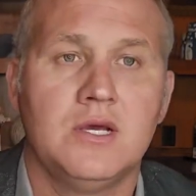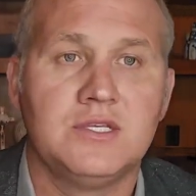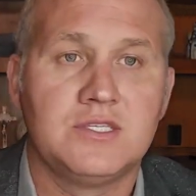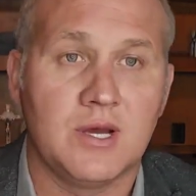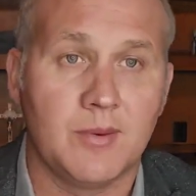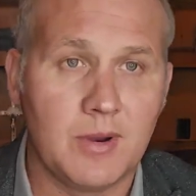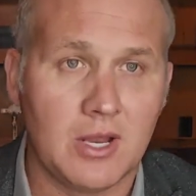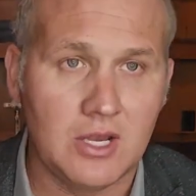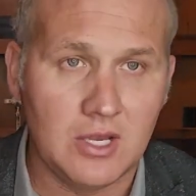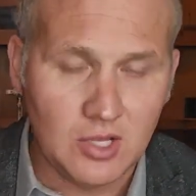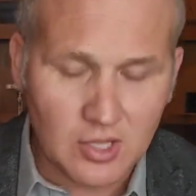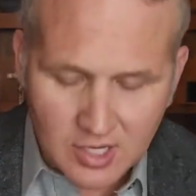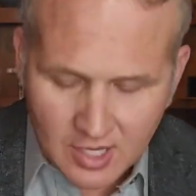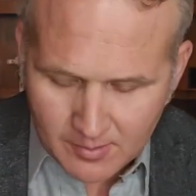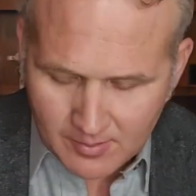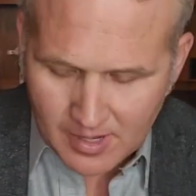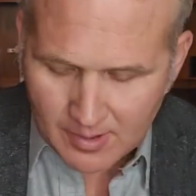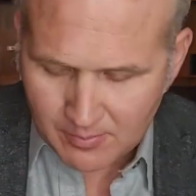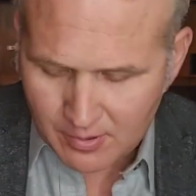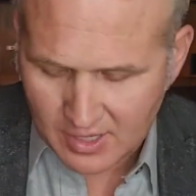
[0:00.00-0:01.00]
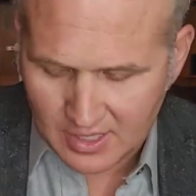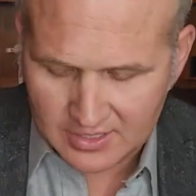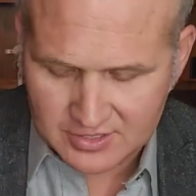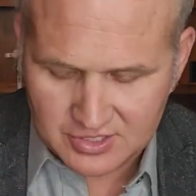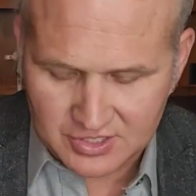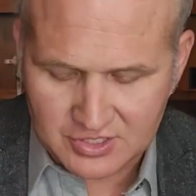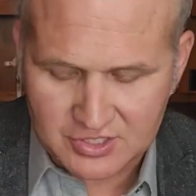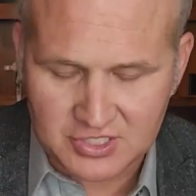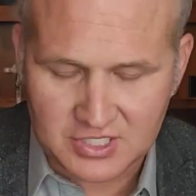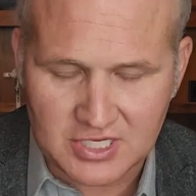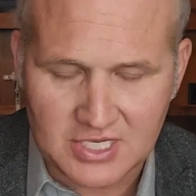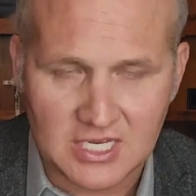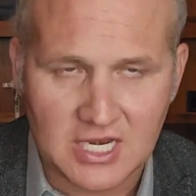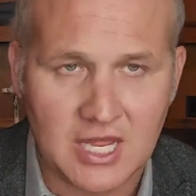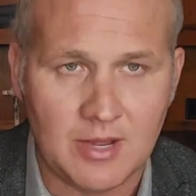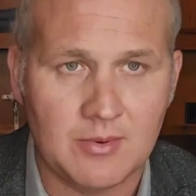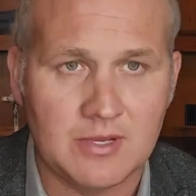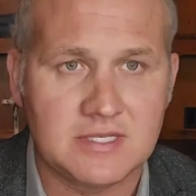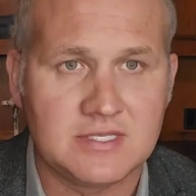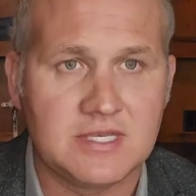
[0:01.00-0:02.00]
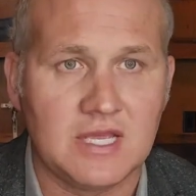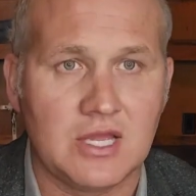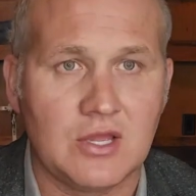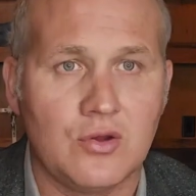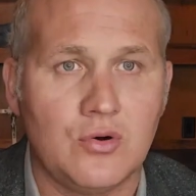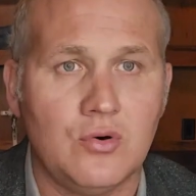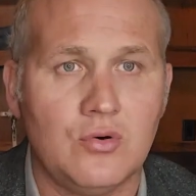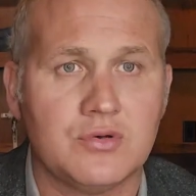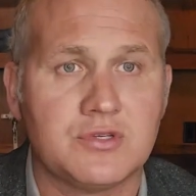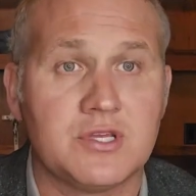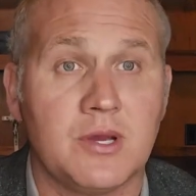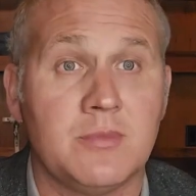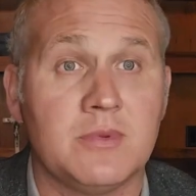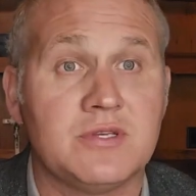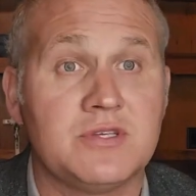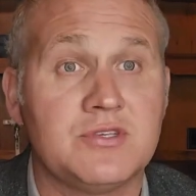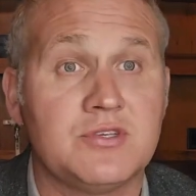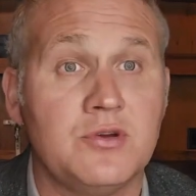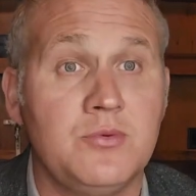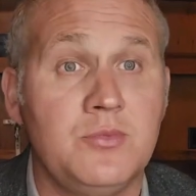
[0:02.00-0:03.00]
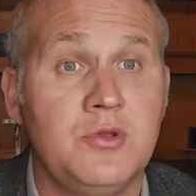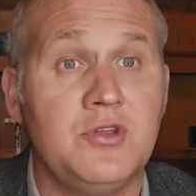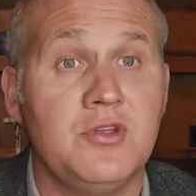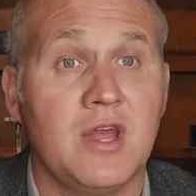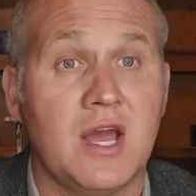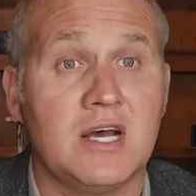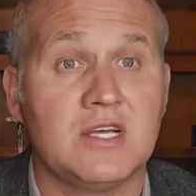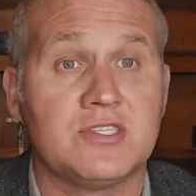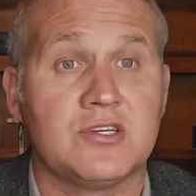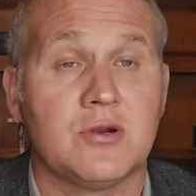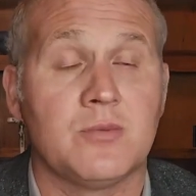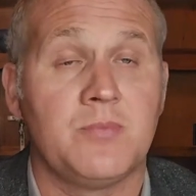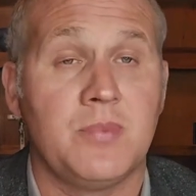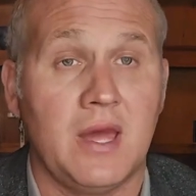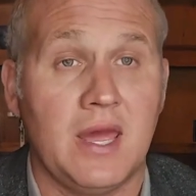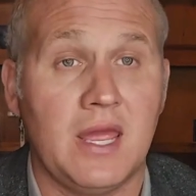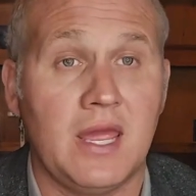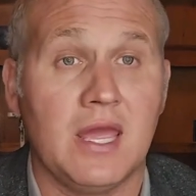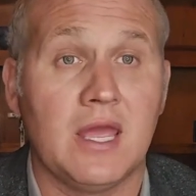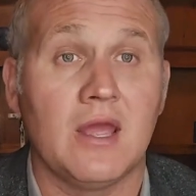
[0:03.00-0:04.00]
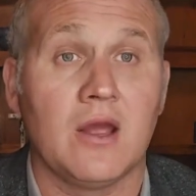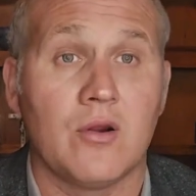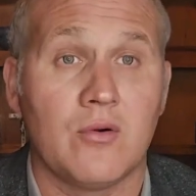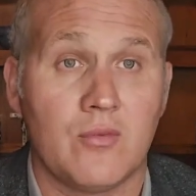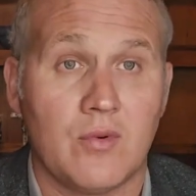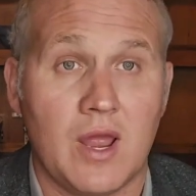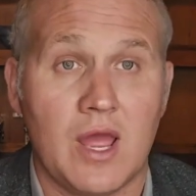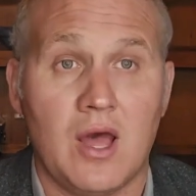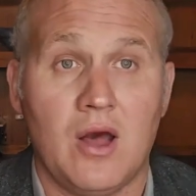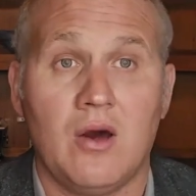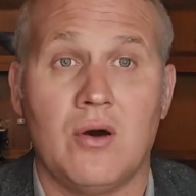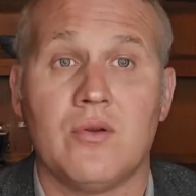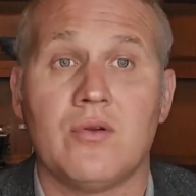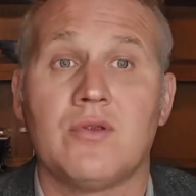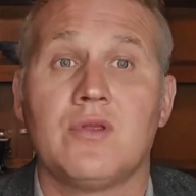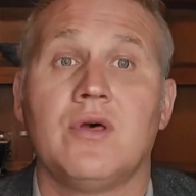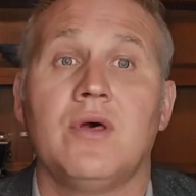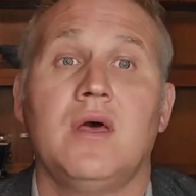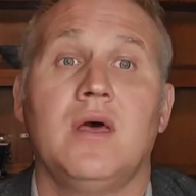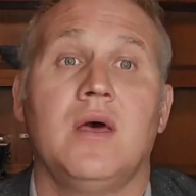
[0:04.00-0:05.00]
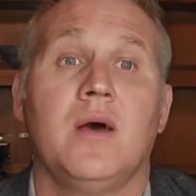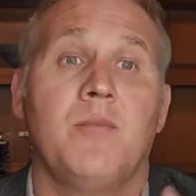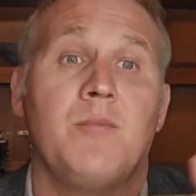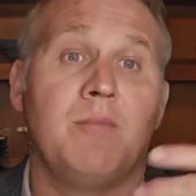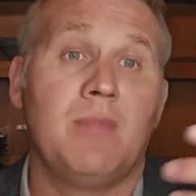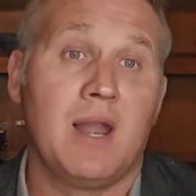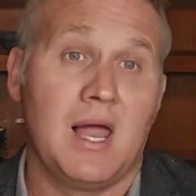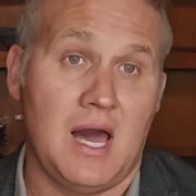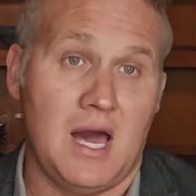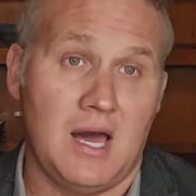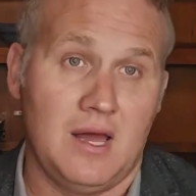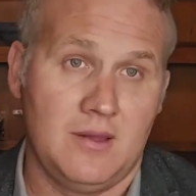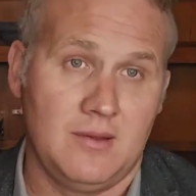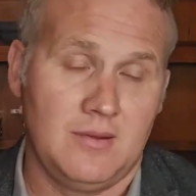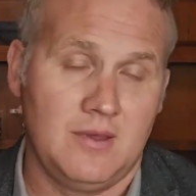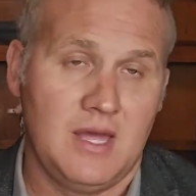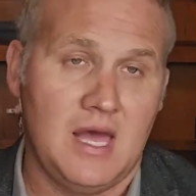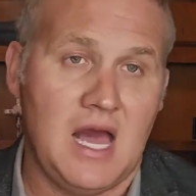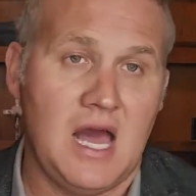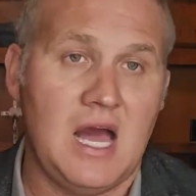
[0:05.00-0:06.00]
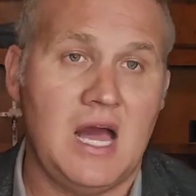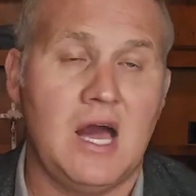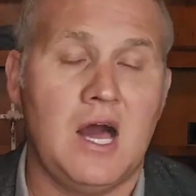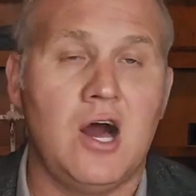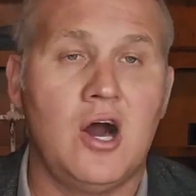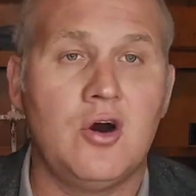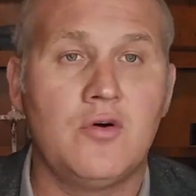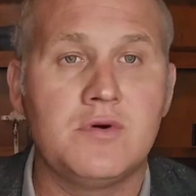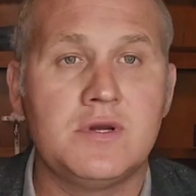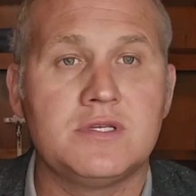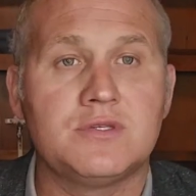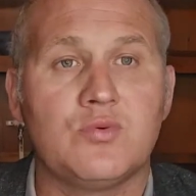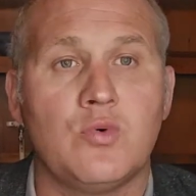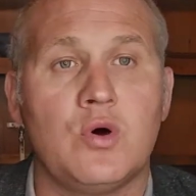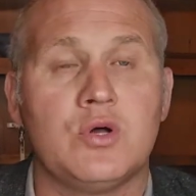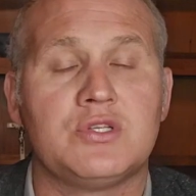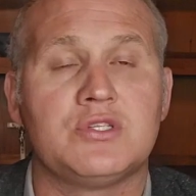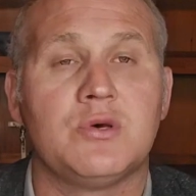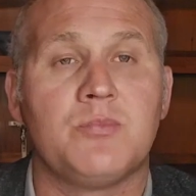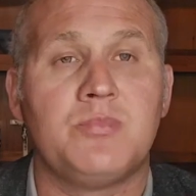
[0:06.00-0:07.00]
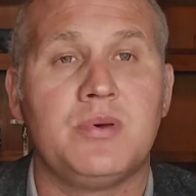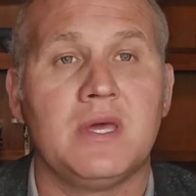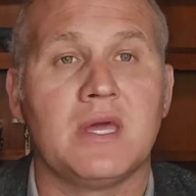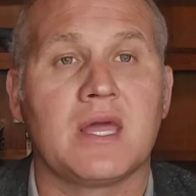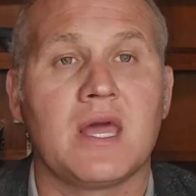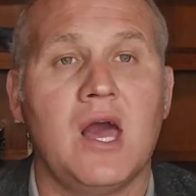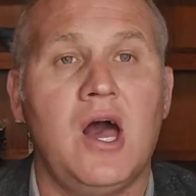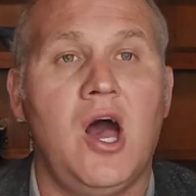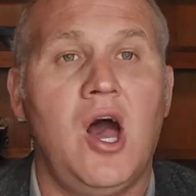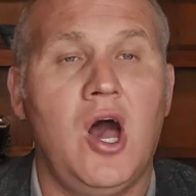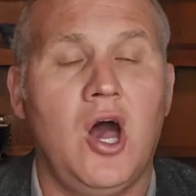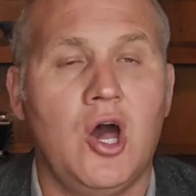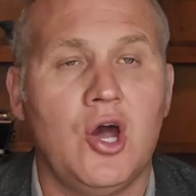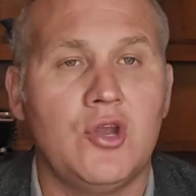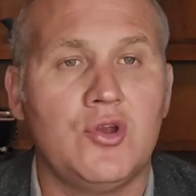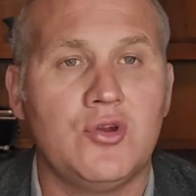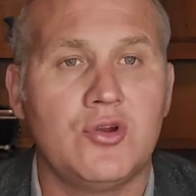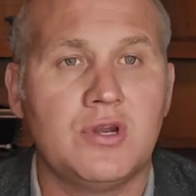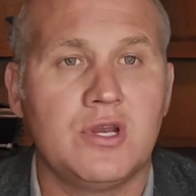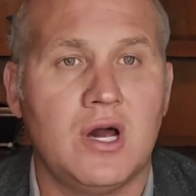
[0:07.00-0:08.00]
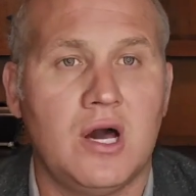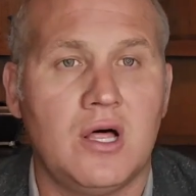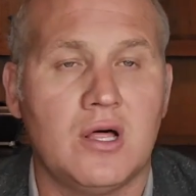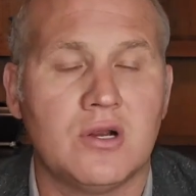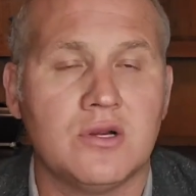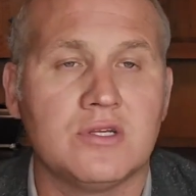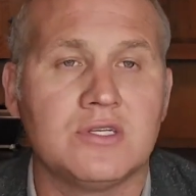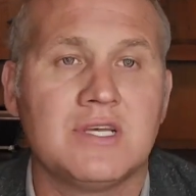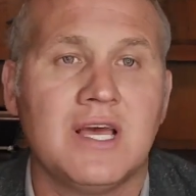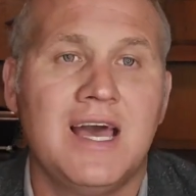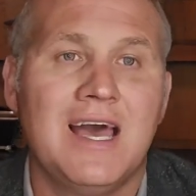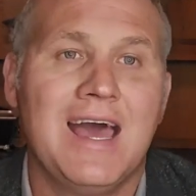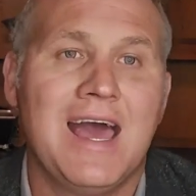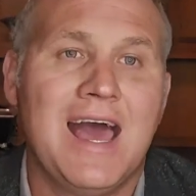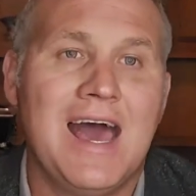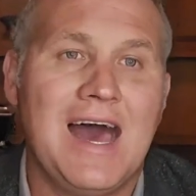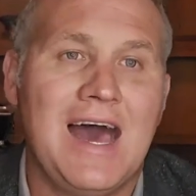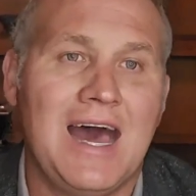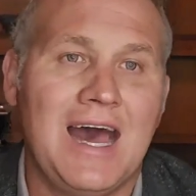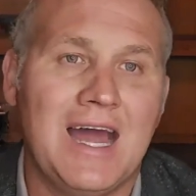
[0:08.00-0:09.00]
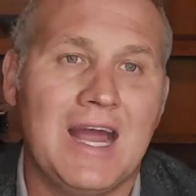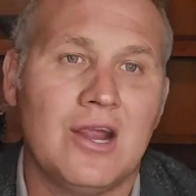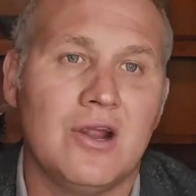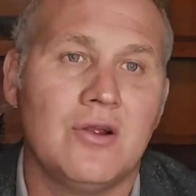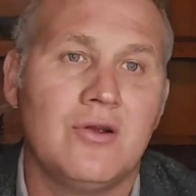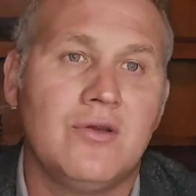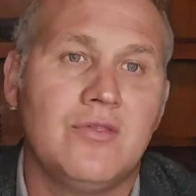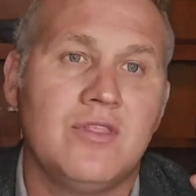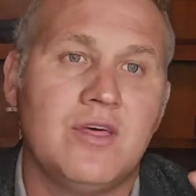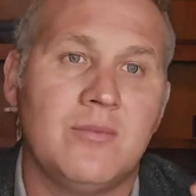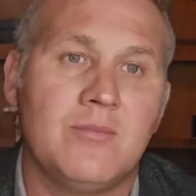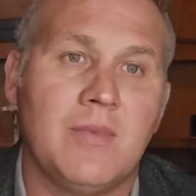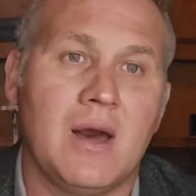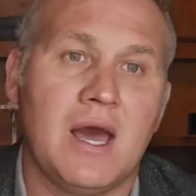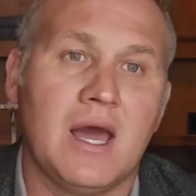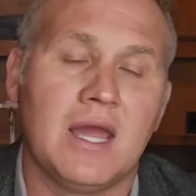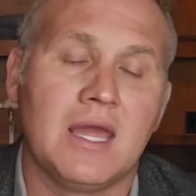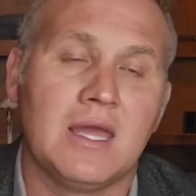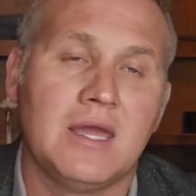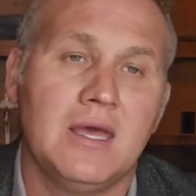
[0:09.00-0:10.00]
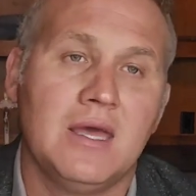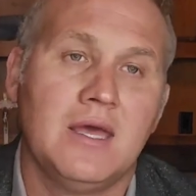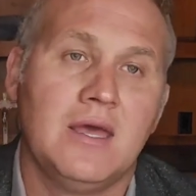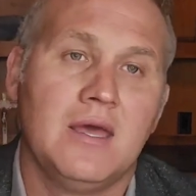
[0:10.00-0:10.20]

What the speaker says: So I'm going to look at my pricing sheet. And I'm going to say, cool. So I'm assuming you guys are paying around blah. I always want to pick $100 higher than my